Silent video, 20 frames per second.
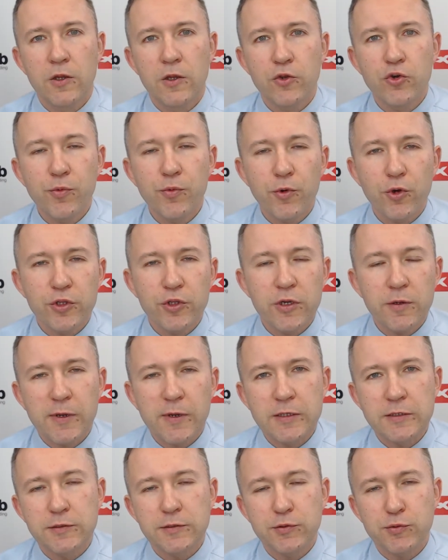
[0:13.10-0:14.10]
Good morning, my
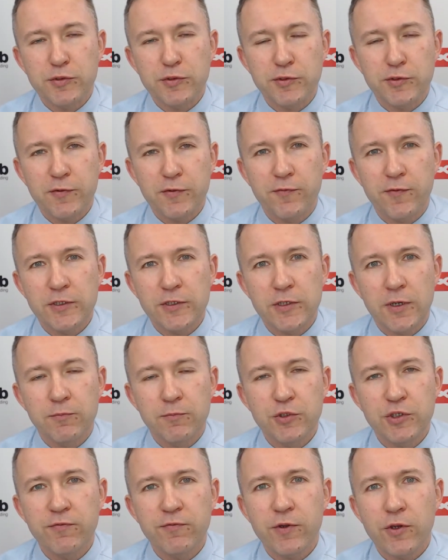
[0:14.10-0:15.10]
name is Przemysław Kwiecień, I'm
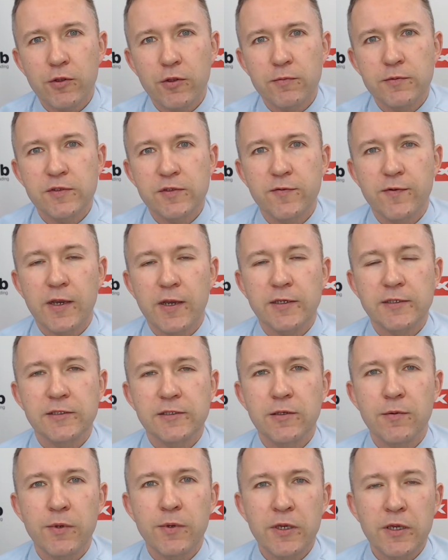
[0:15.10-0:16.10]
Chief Economist of
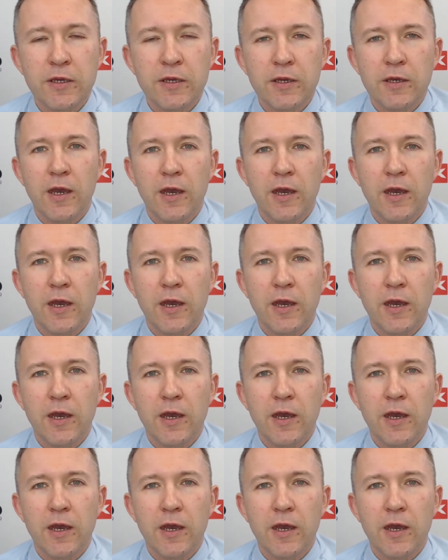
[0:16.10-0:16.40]
XTB,